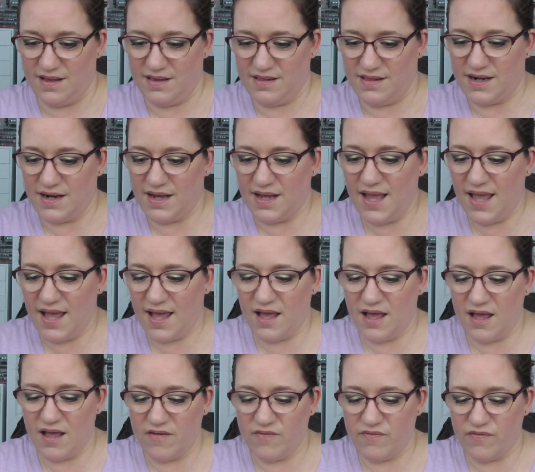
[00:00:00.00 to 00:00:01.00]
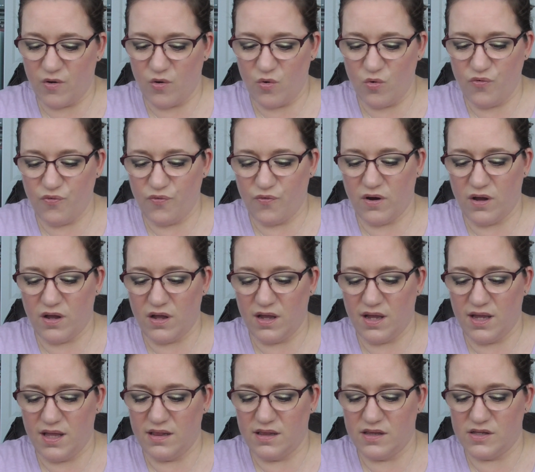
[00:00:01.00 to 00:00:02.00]
Then I have OFRA
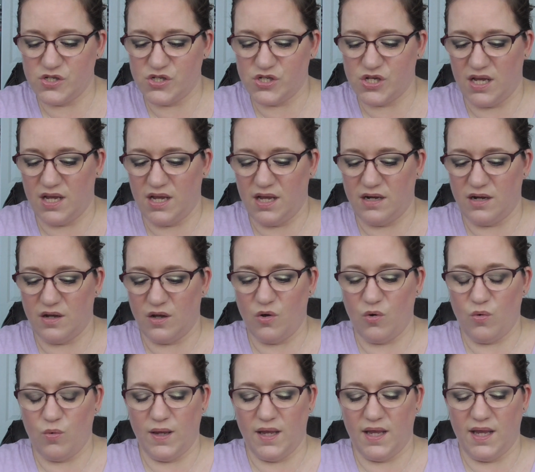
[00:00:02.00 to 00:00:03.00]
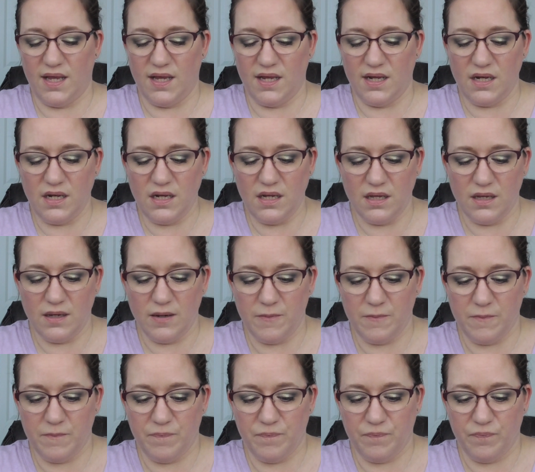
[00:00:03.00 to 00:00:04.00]
in the shade Queen.
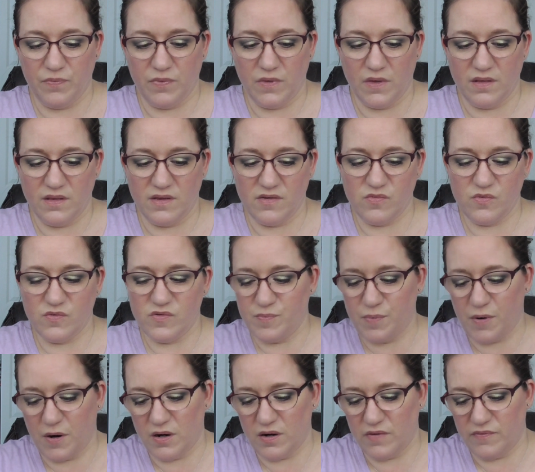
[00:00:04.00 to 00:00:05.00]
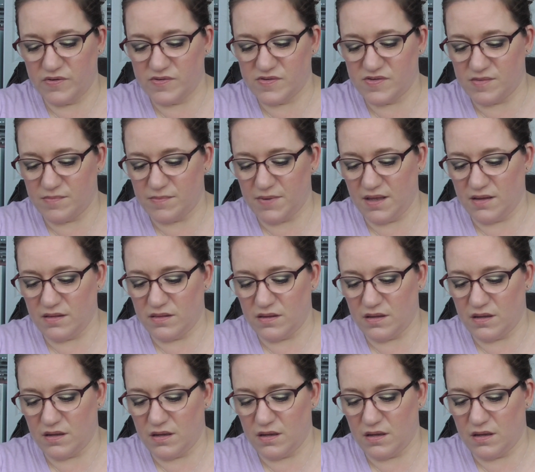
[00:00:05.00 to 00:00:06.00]
This was part of a
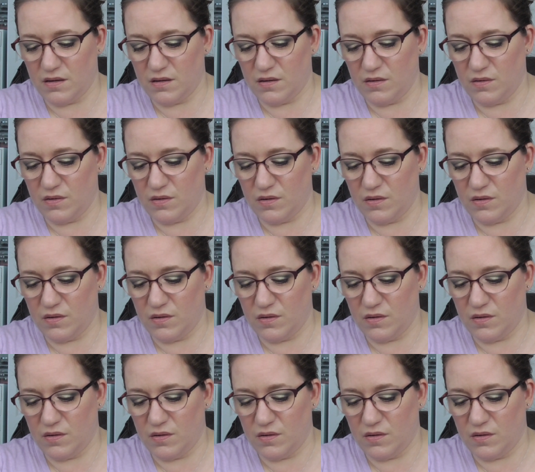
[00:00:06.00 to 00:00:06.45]
Samantha